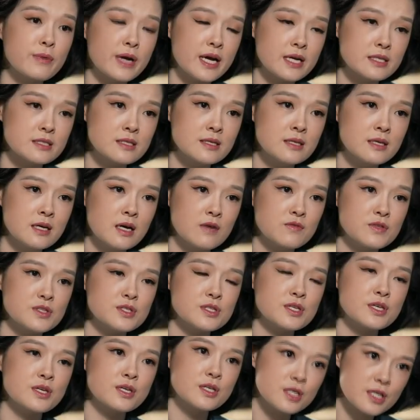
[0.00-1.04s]
threat of the
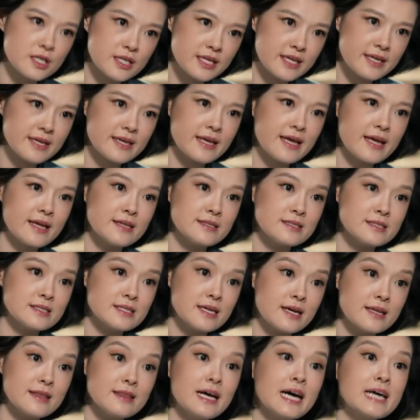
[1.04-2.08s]
security and
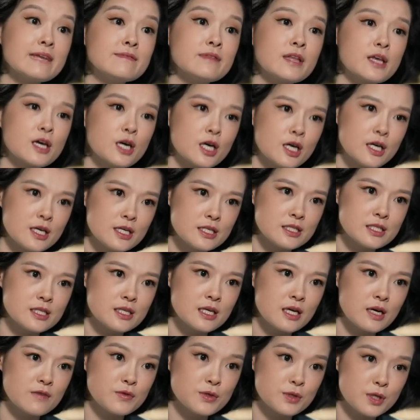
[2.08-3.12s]
livelihood
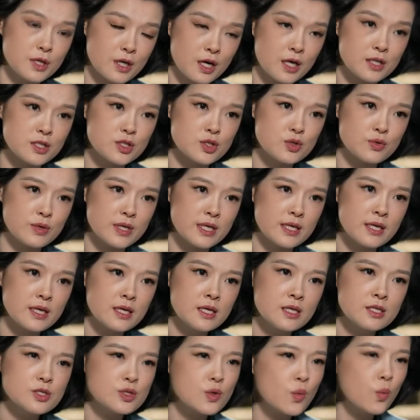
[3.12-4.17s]
of your country.
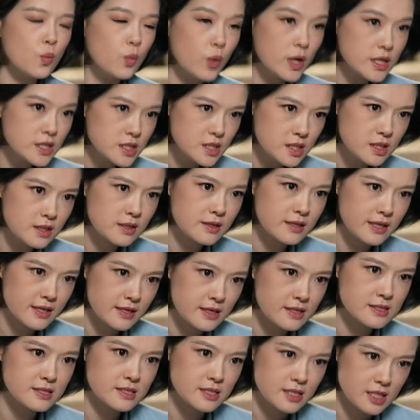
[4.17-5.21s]
So what do you think
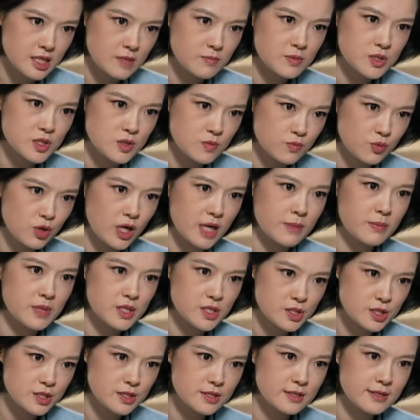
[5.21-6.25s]
is key, Mr. Prime
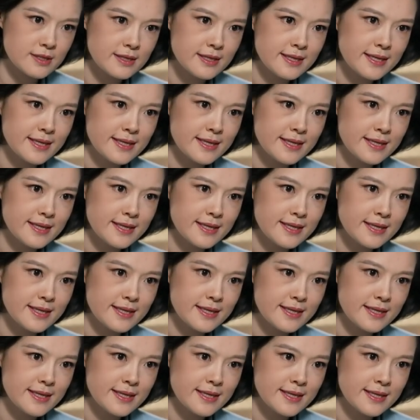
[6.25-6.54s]
Minister,